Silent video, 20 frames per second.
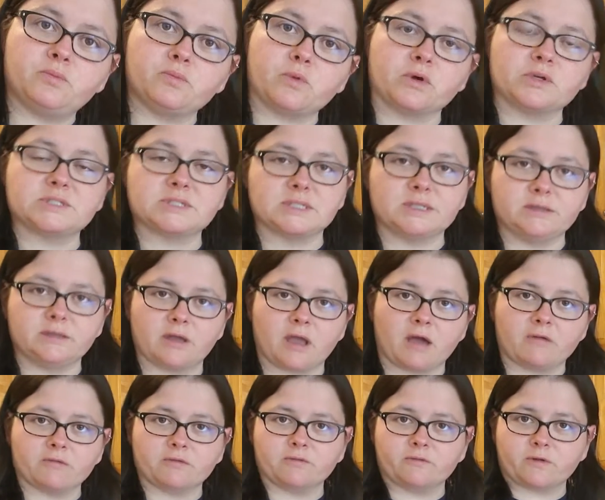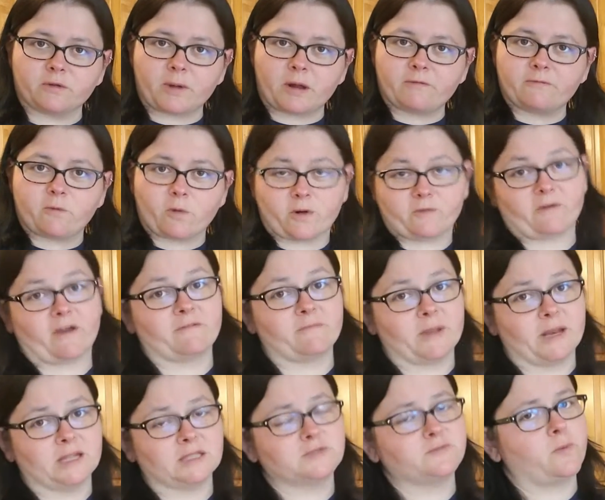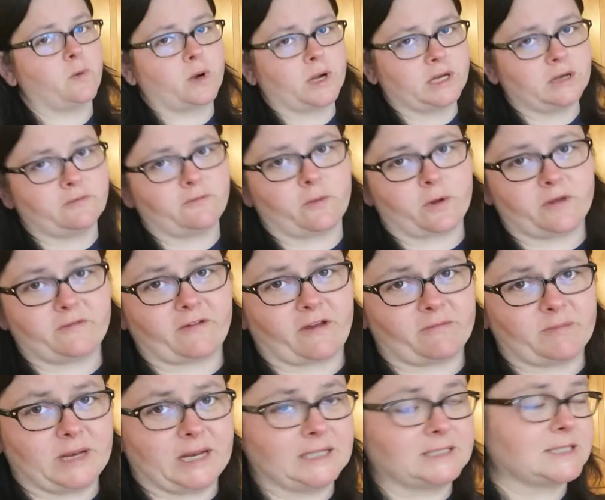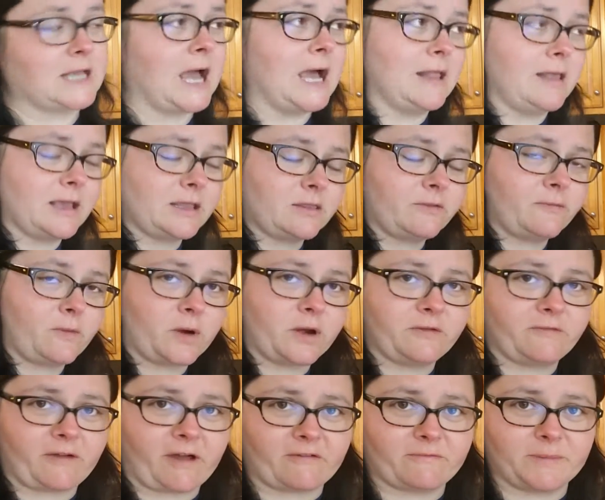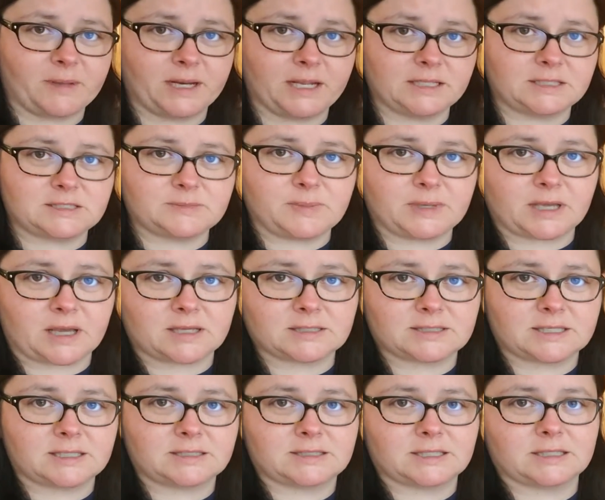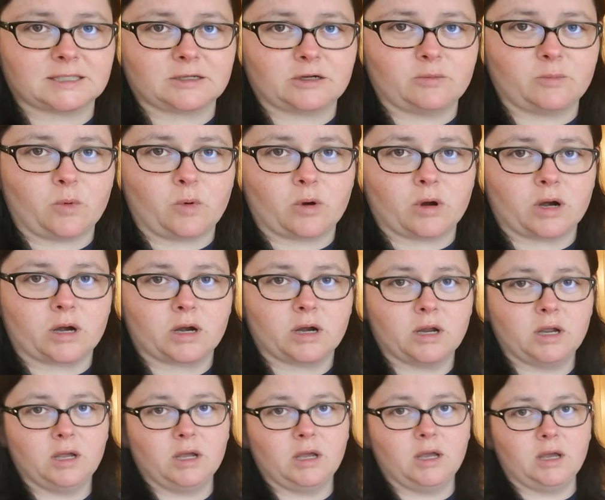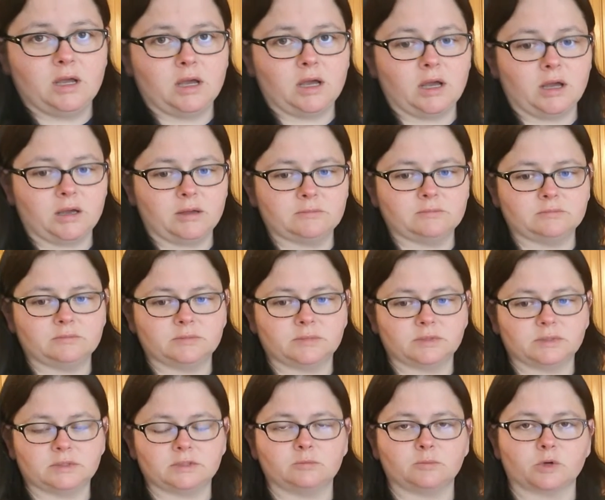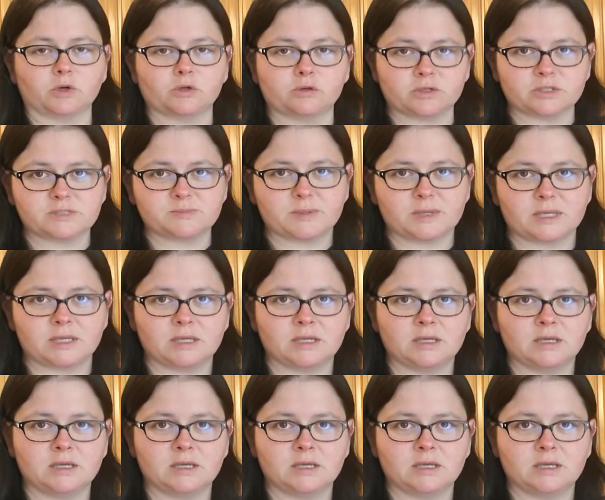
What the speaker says: roast it in the oven for about 45 minutes, 40 to 45 minutes. I like the 45 minutes because it's a little more crispy,